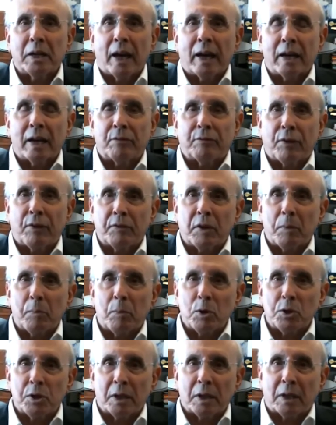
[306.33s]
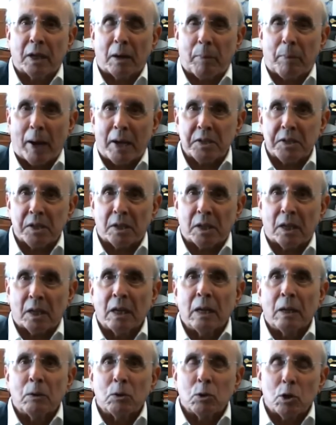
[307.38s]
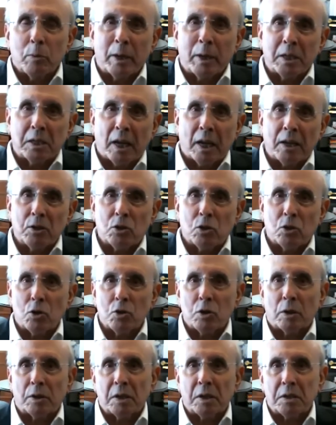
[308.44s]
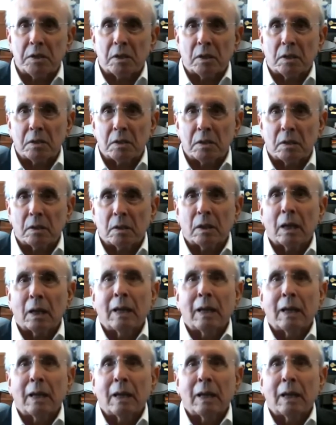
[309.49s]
at a 50% capacity to maintain social distancing.